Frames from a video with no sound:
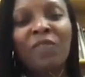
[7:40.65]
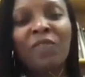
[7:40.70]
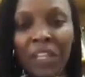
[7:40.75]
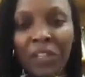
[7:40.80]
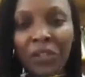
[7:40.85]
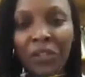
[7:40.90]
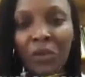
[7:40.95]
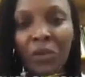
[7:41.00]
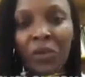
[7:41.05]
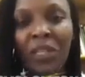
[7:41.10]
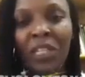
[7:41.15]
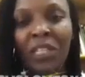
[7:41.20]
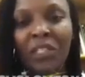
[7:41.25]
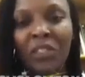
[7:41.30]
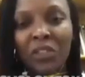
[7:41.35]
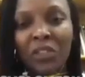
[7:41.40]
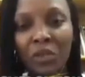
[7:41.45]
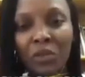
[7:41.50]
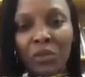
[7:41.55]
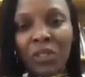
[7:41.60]
in doing
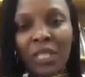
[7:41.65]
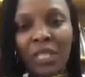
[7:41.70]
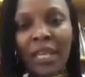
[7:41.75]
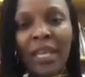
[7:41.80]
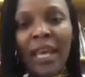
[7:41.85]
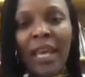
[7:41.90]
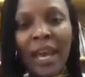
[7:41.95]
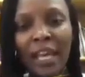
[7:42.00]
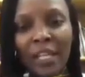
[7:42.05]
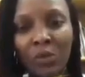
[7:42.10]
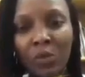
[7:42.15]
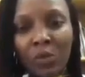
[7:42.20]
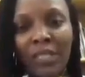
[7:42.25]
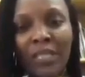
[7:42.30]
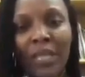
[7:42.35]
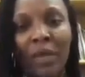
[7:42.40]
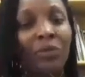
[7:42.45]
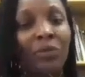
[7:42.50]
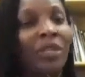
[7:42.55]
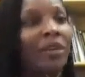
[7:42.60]
its duty as
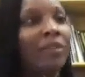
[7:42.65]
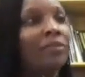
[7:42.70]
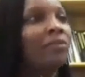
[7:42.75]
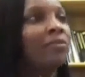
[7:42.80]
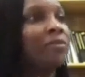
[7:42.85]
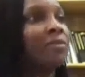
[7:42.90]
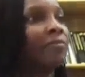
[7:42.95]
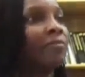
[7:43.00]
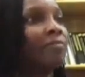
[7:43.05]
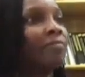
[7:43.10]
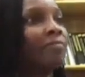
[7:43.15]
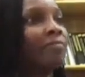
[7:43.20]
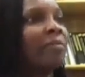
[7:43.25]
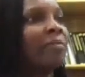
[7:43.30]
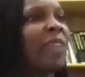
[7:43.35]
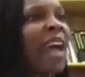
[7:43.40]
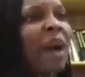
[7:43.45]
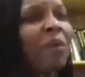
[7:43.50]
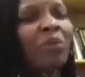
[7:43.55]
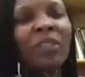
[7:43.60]
what I would
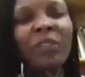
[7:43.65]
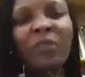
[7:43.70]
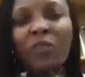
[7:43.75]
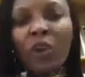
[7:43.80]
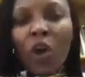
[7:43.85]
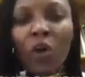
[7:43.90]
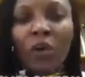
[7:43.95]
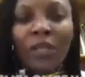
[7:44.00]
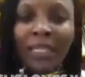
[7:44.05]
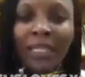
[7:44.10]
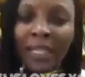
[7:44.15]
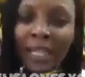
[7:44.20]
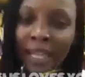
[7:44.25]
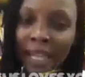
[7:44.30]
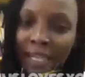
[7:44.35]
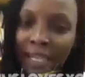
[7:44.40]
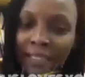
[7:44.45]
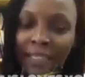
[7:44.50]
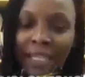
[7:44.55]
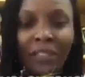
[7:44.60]
have called an
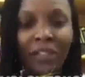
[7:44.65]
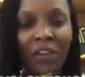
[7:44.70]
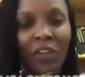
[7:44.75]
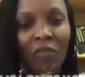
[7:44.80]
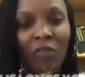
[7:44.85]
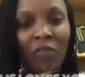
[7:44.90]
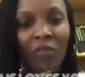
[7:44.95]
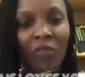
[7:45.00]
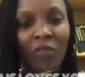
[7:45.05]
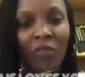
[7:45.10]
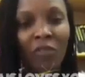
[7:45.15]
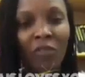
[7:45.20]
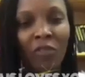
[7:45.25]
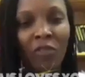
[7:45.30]
elected government,